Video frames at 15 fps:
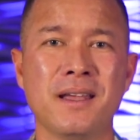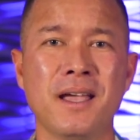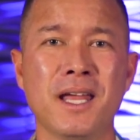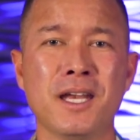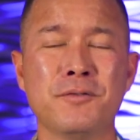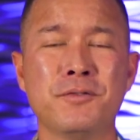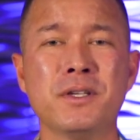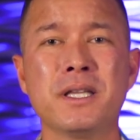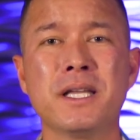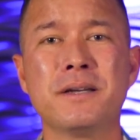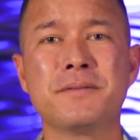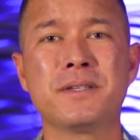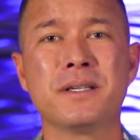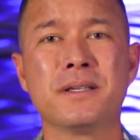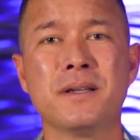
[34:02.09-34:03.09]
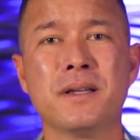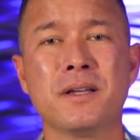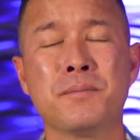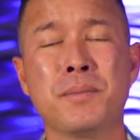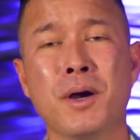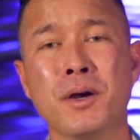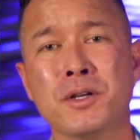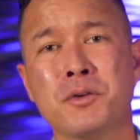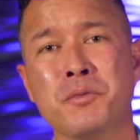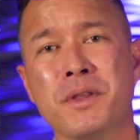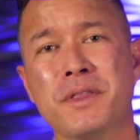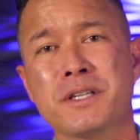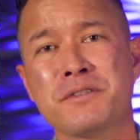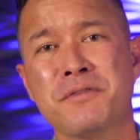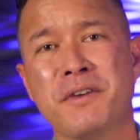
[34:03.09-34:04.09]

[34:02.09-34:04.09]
And if you'd love to partner with us